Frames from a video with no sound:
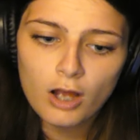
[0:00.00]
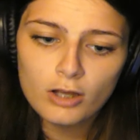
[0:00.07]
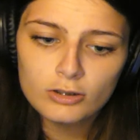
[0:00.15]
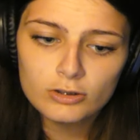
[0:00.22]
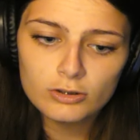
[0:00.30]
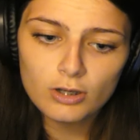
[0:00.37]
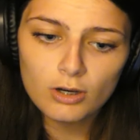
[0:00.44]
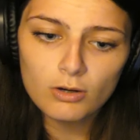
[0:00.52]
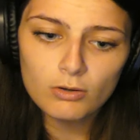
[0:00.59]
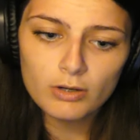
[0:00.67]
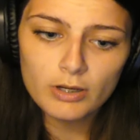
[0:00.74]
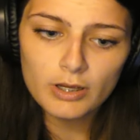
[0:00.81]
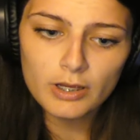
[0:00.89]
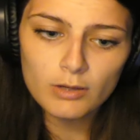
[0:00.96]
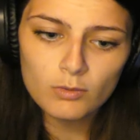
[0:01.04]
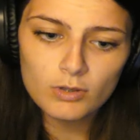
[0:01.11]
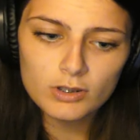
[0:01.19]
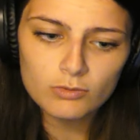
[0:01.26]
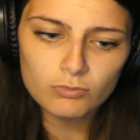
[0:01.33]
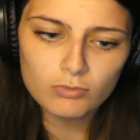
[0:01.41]
So he
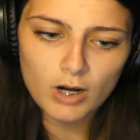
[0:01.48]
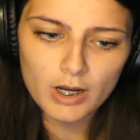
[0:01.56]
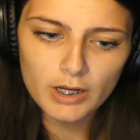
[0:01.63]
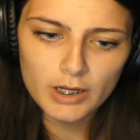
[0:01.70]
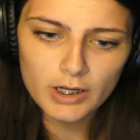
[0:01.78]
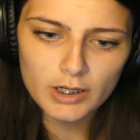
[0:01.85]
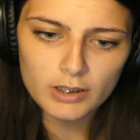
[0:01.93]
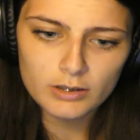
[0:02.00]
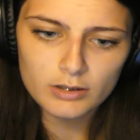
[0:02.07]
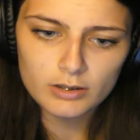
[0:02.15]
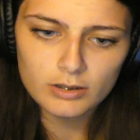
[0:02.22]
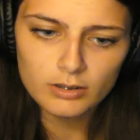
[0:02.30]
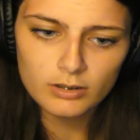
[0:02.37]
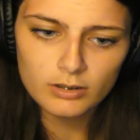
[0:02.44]
was right.